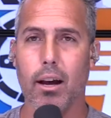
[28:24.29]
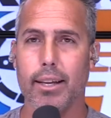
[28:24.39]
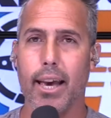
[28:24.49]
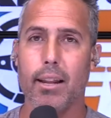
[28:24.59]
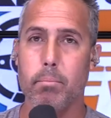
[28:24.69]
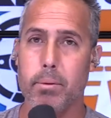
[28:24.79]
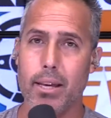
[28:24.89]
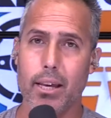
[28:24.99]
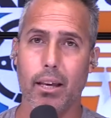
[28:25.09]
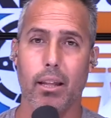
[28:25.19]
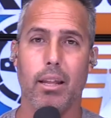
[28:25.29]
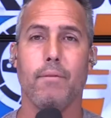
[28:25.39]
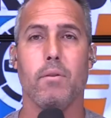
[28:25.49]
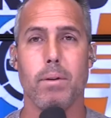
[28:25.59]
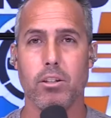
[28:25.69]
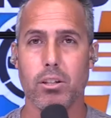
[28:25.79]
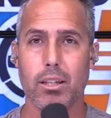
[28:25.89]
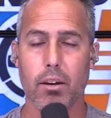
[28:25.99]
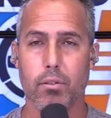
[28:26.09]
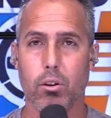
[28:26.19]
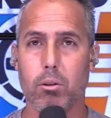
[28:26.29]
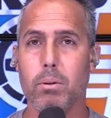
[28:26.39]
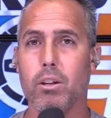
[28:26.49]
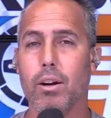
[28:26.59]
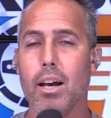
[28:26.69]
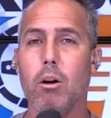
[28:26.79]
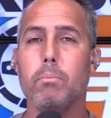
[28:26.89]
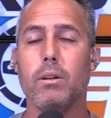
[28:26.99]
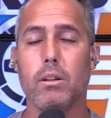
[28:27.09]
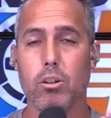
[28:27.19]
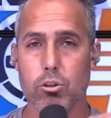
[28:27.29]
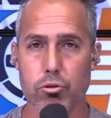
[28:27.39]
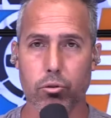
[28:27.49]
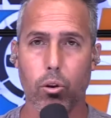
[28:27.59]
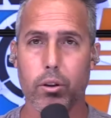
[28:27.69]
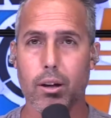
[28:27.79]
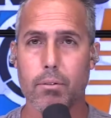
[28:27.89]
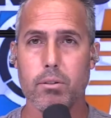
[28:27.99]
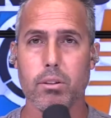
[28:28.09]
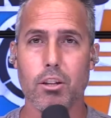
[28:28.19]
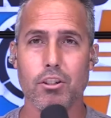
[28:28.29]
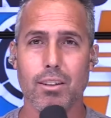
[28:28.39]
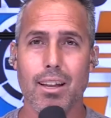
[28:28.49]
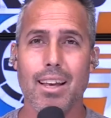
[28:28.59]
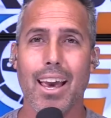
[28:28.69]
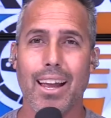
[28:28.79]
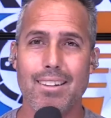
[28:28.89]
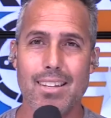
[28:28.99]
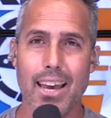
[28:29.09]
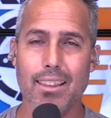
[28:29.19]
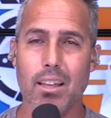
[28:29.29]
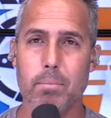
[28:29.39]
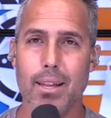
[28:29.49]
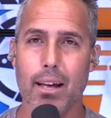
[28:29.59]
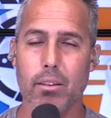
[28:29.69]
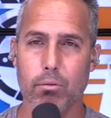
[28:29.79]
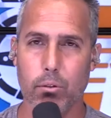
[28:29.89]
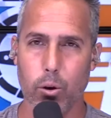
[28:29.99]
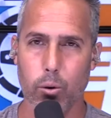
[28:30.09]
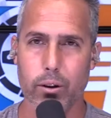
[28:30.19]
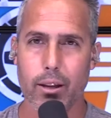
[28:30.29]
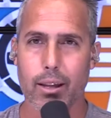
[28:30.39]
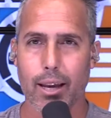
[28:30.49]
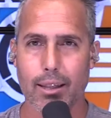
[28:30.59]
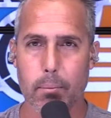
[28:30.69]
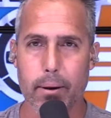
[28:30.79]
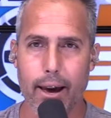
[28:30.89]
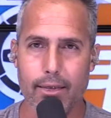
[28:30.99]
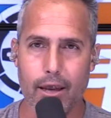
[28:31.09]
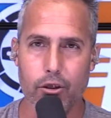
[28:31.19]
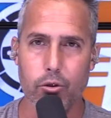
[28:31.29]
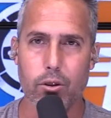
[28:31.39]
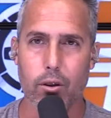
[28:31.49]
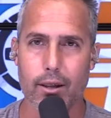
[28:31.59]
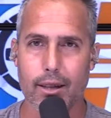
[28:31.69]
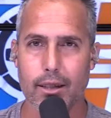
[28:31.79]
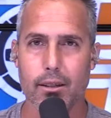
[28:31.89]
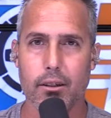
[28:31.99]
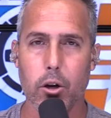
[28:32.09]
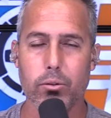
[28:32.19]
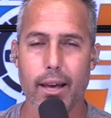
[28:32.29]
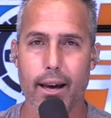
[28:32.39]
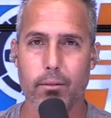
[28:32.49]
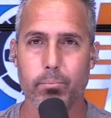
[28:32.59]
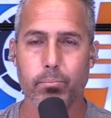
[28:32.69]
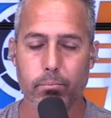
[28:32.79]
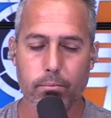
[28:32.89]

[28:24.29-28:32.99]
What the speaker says: again, being an information giver, but you're helping control the conversation and take them down the road and the path that you know that they need to go down